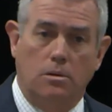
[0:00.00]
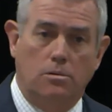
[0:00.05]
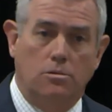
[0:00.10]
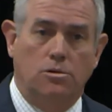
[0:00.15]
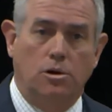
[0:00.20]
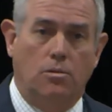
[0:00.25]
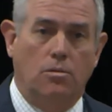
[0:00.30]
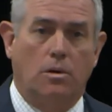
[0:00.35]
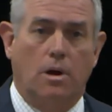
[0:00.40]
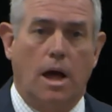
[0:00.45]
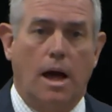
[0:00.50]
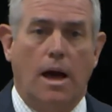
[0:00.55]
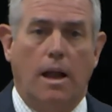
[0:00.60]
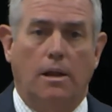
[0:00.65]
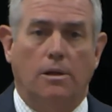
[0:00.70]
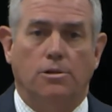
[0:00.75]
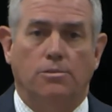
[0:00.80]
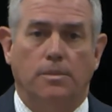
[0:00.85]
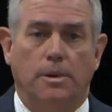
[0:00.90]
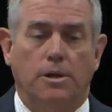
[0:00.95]
General
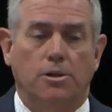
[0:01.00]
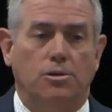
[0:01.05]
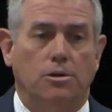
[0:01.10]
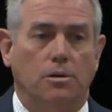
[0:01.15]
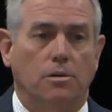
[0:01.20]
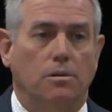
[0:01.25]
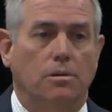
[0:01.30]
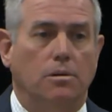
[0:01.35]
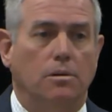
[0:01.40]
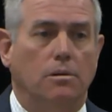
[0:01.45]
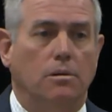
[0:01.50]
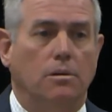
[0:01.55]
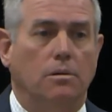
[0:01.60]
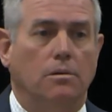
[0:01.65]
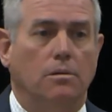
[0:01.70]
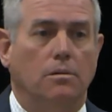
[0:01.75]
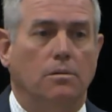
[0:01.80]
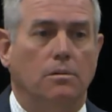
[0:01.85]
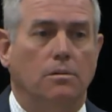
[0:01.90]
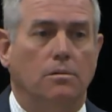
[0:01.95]
Collins mentioned
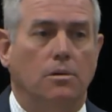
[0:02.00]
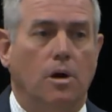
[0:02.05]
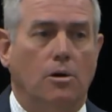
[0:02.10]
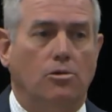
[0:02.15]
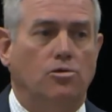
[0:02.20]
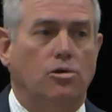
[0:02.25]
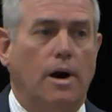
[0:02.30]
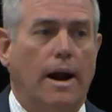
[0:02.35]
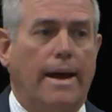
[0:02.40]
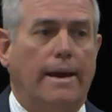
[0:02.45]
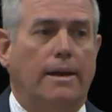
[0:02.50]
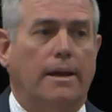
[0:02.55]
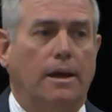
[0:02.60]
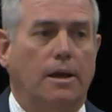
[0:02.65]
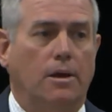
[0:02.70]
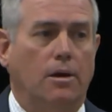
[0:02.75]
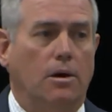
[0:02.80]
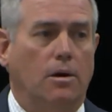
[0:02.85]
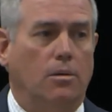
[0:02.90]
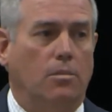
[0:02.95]

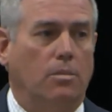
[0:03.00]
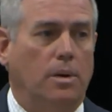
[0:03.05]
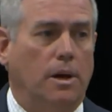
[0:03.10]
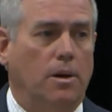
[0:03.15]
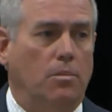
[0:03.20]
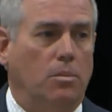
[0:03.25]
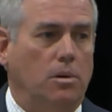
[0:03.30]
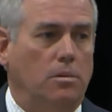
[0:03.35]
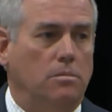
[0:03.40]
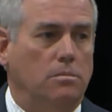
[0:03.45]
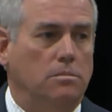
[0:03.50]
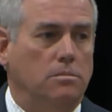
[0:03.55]
attracting young people.